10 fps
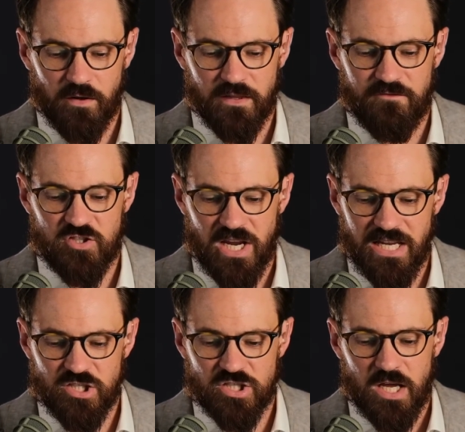They've
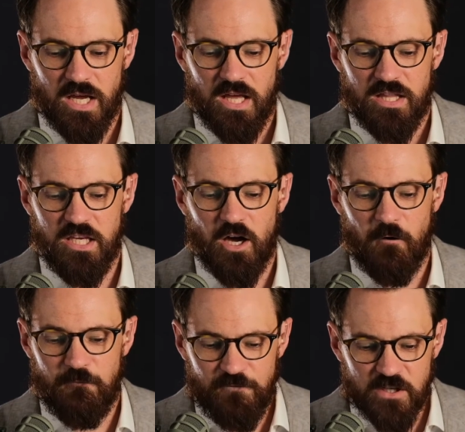changed the
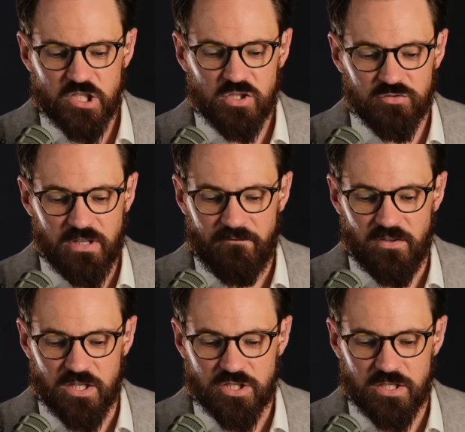official
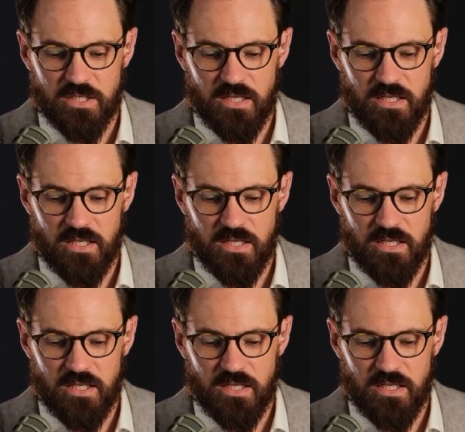definition